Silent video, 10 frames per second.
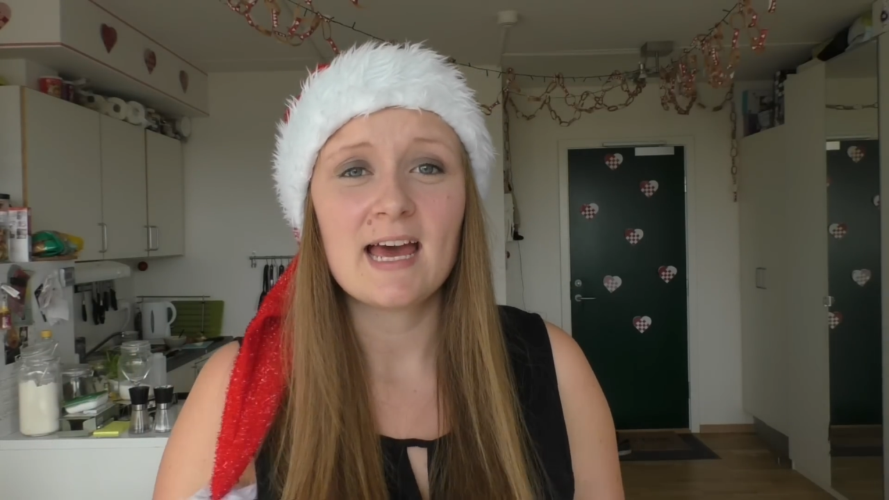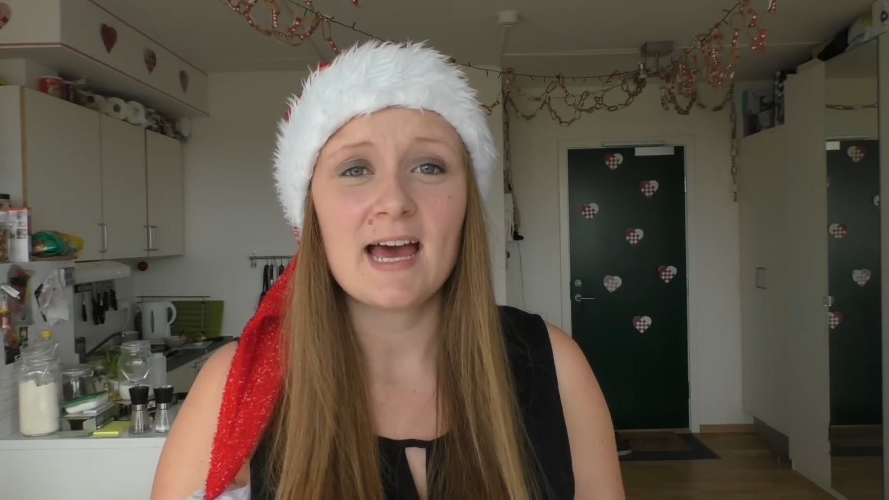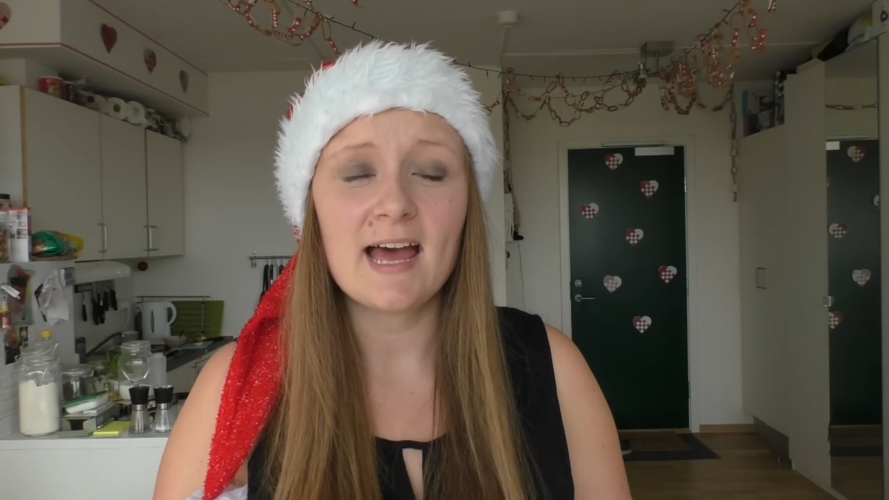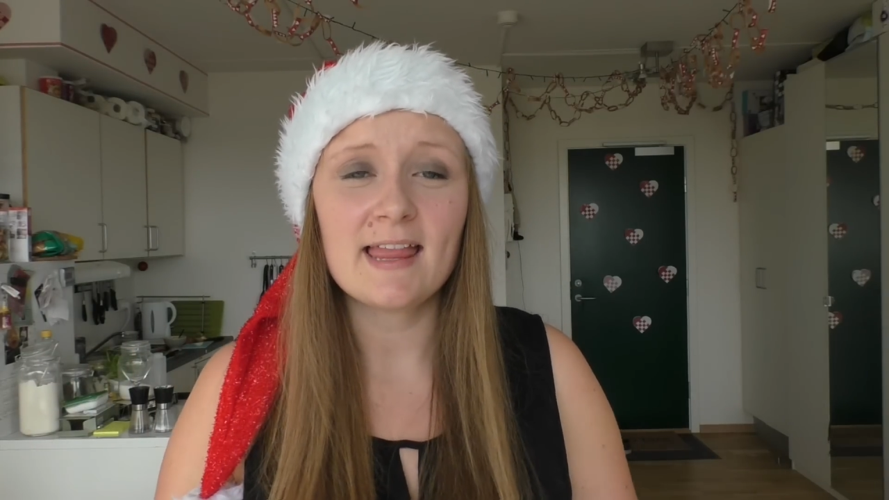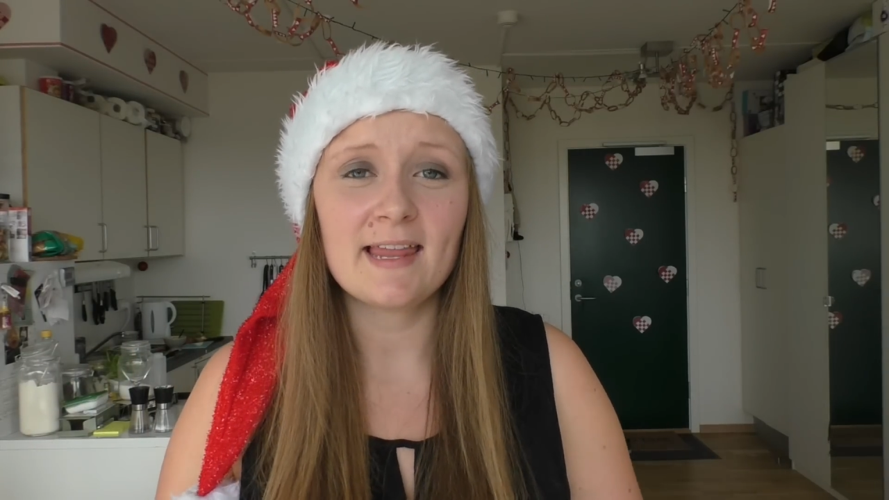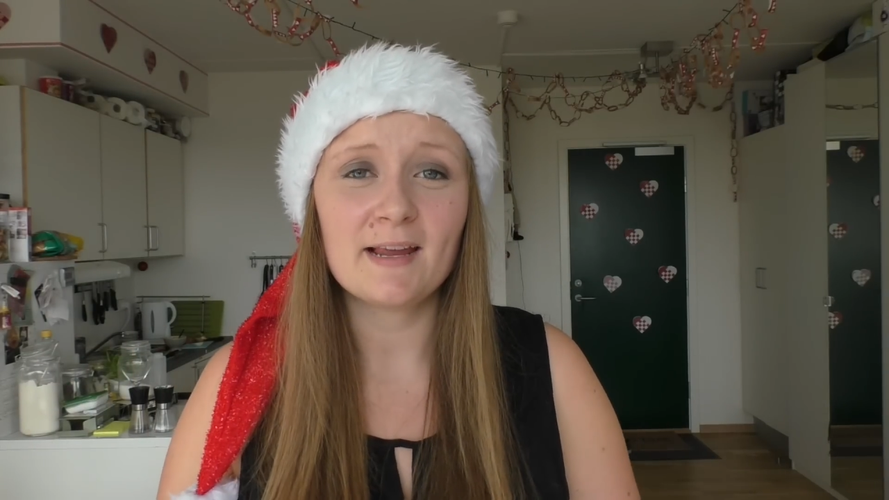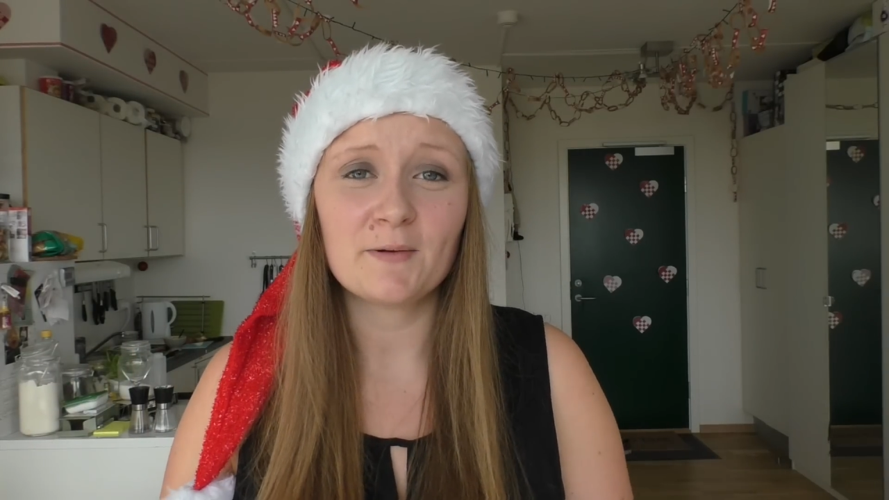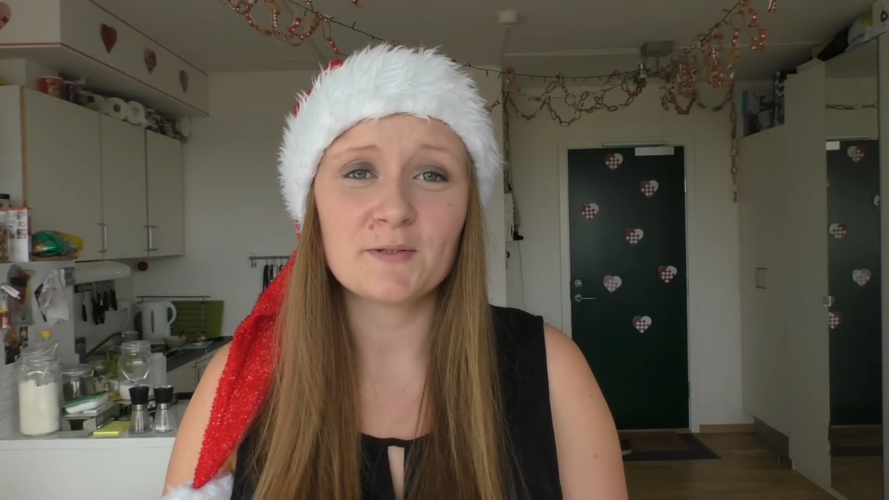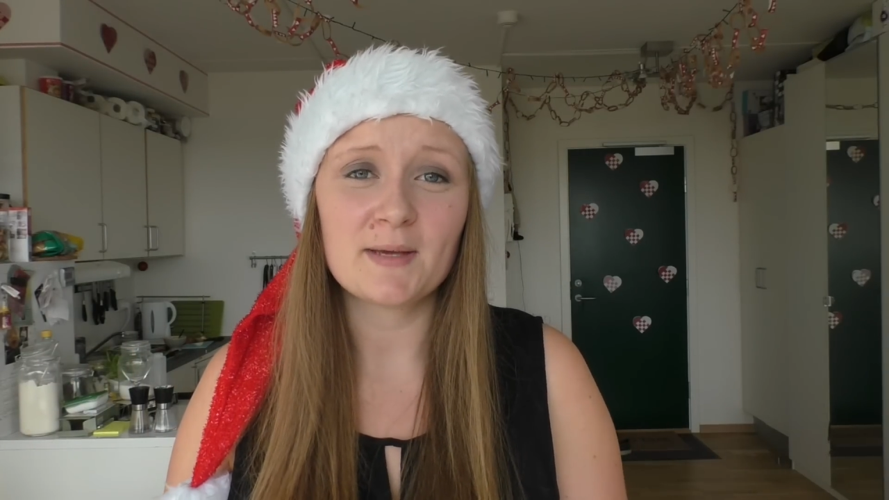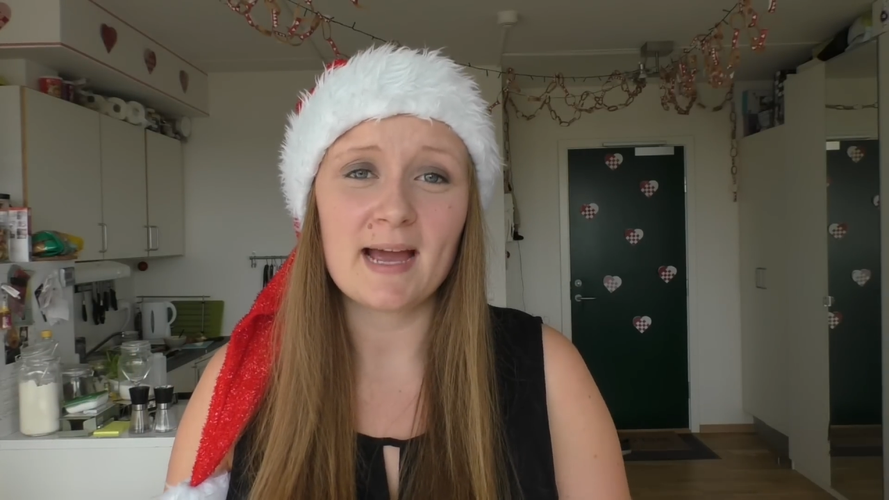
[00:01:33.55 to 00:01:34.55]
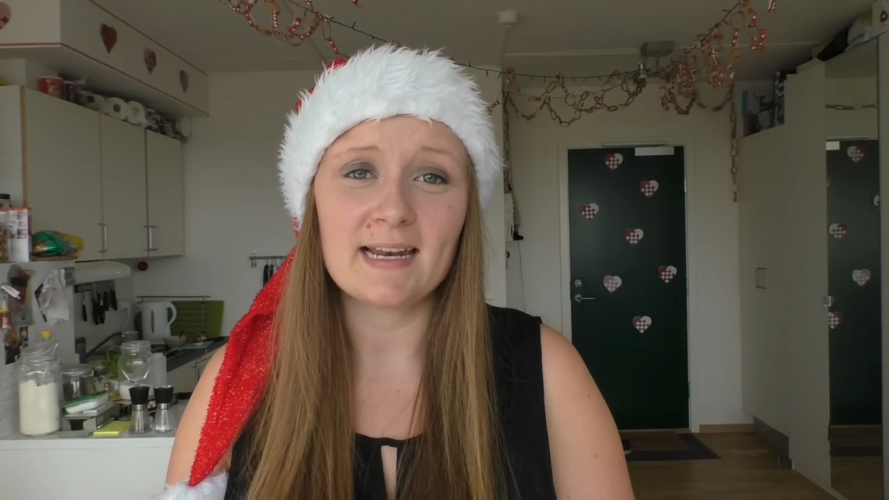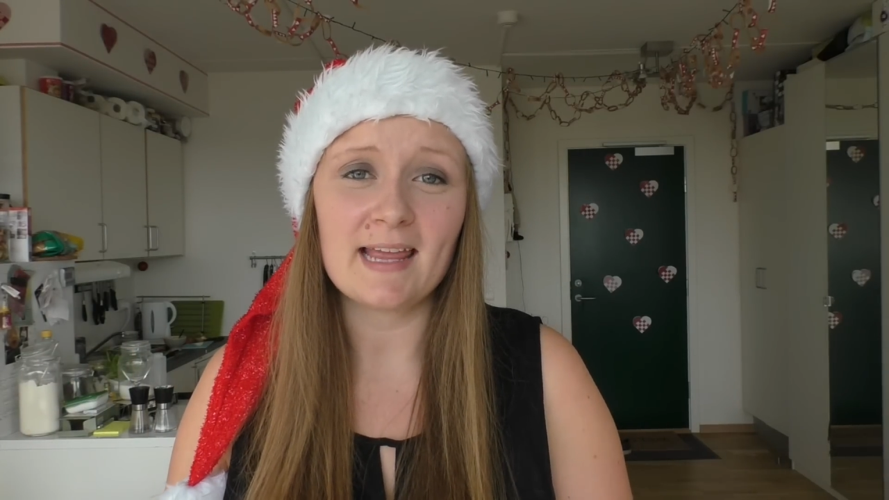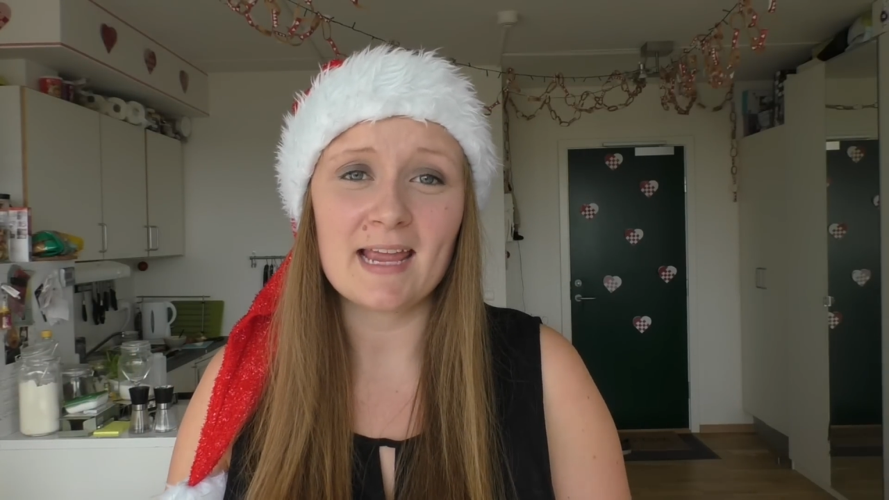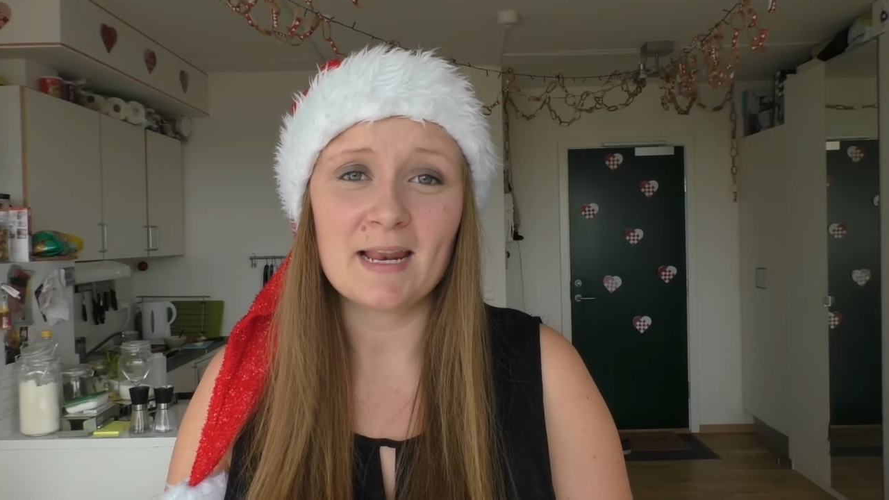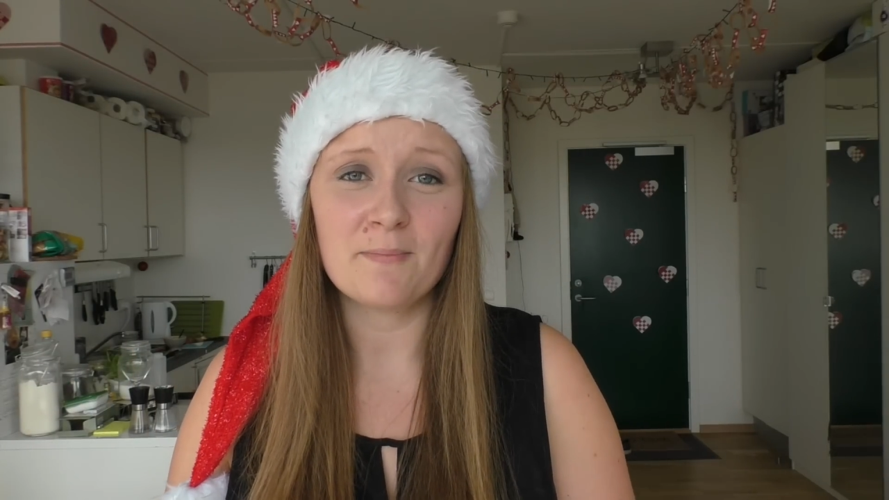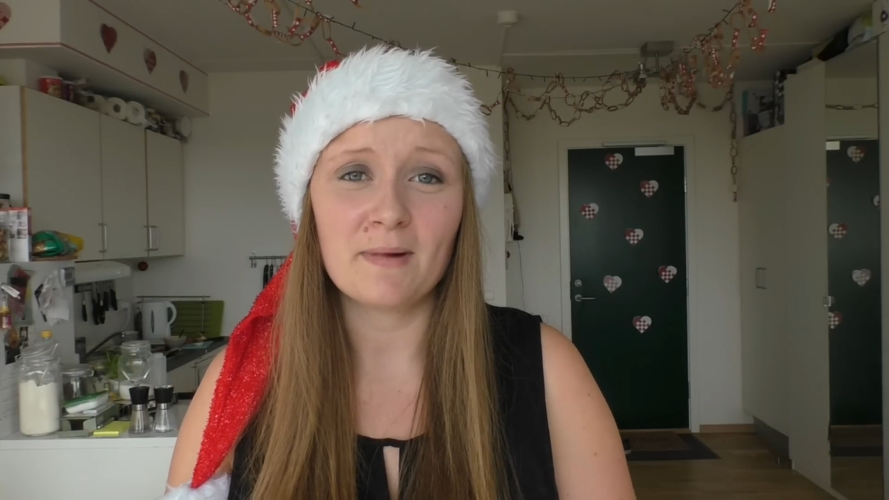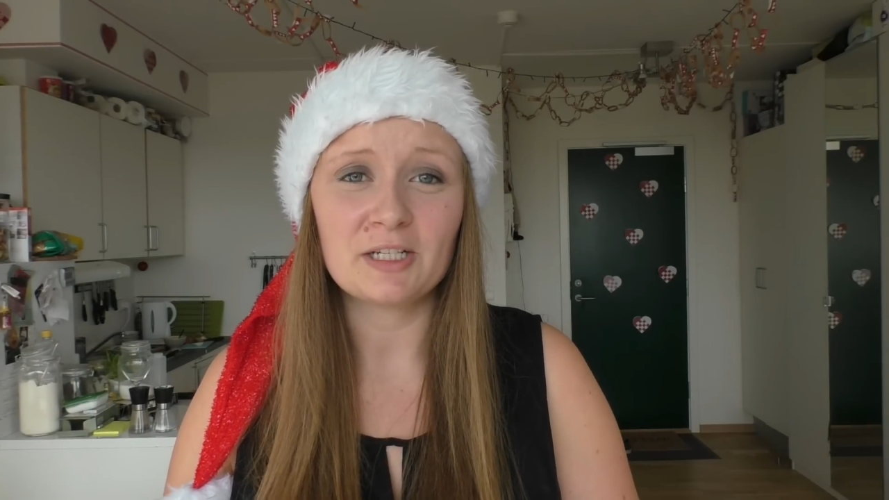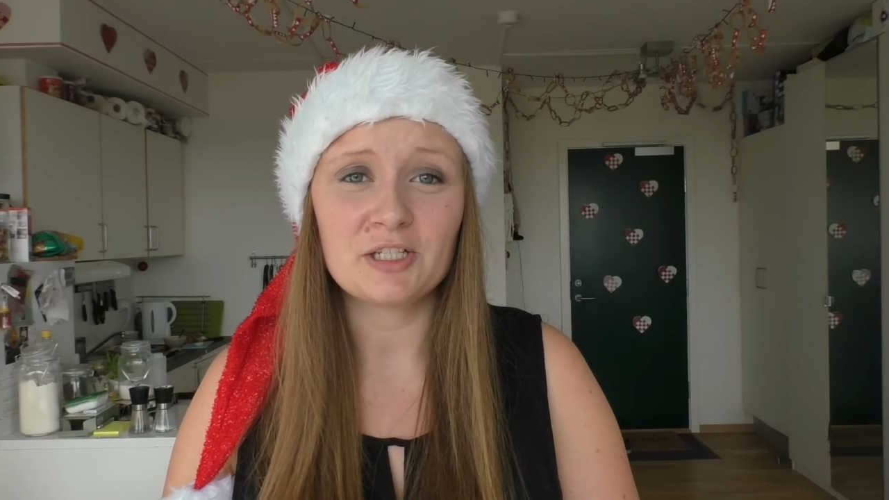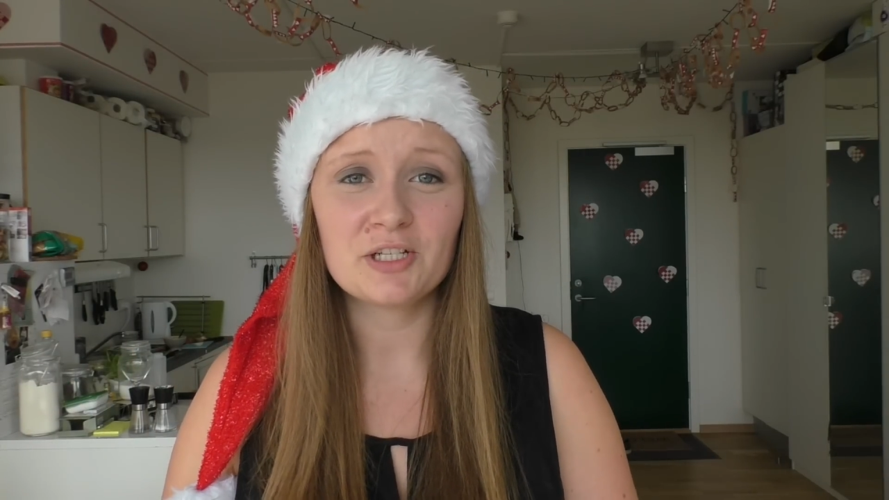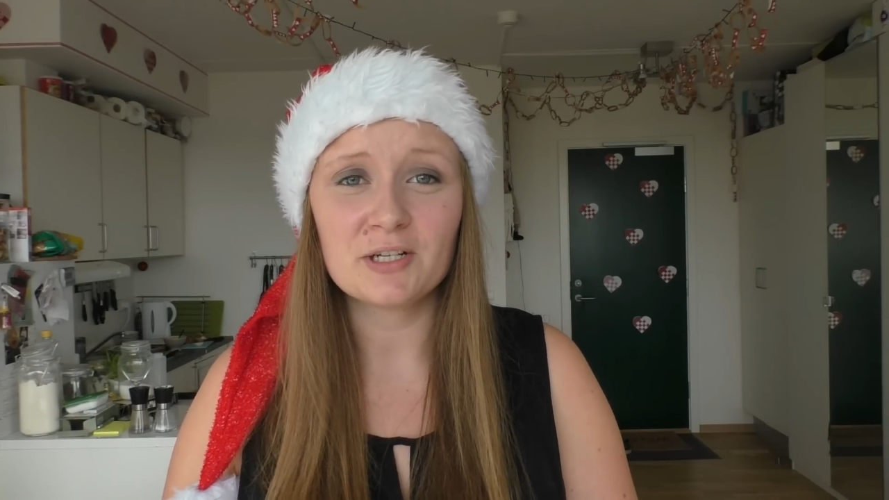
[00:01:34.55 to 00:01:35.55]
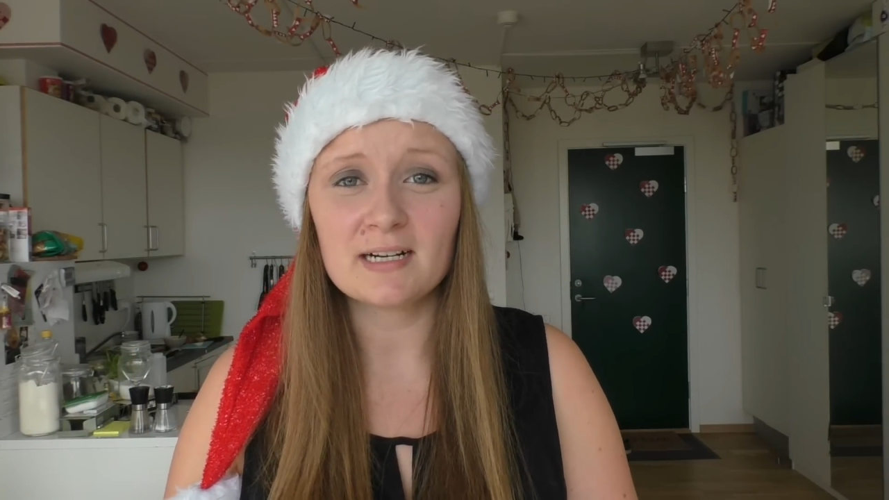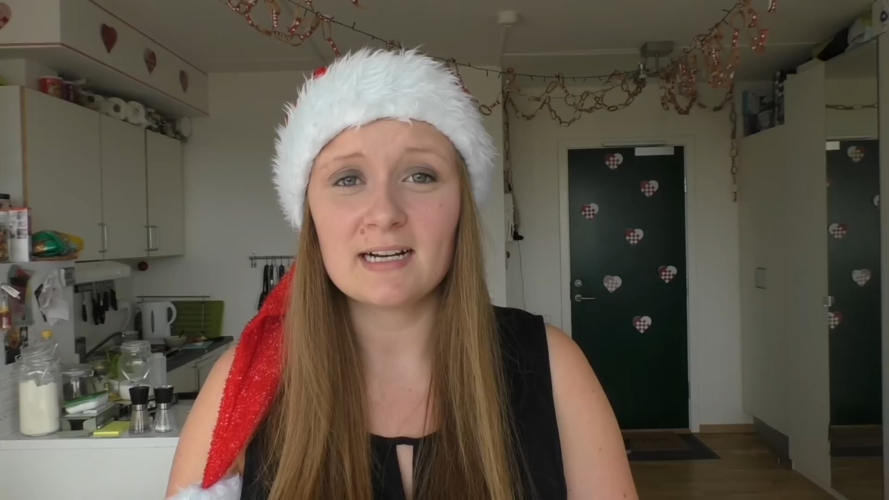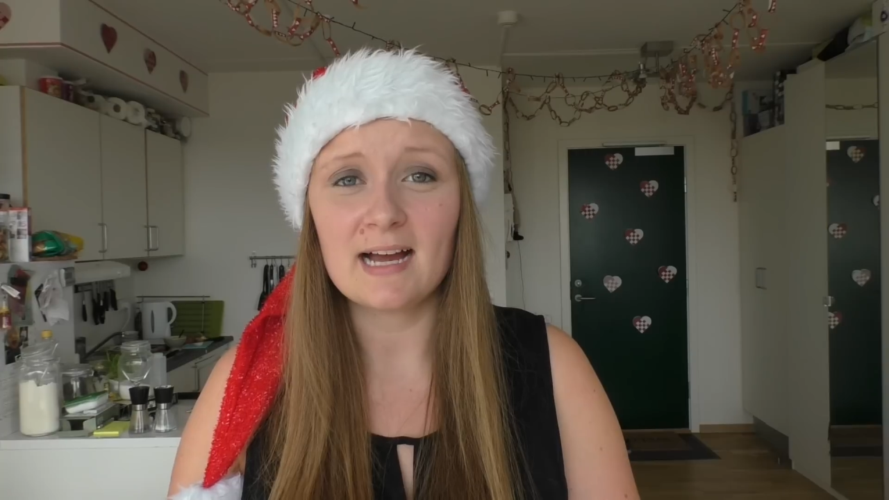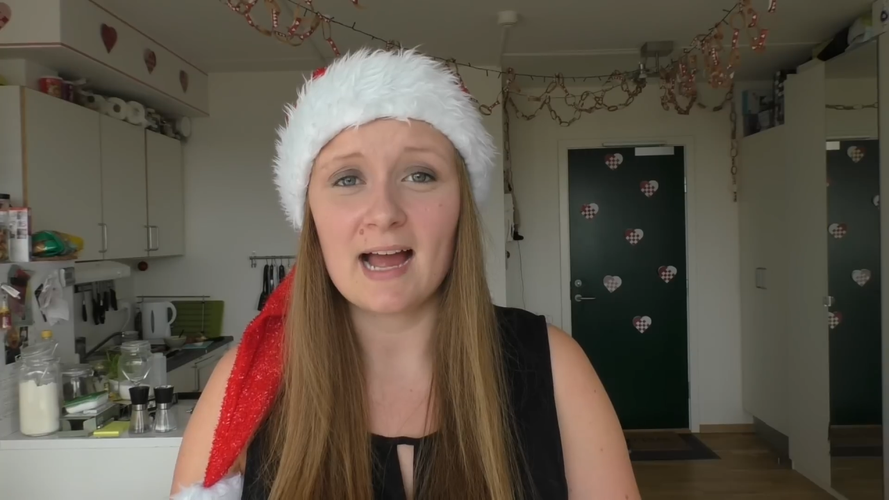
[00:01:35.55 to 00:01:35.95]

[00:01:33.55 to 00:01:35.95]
and then I'm going to add in my sugar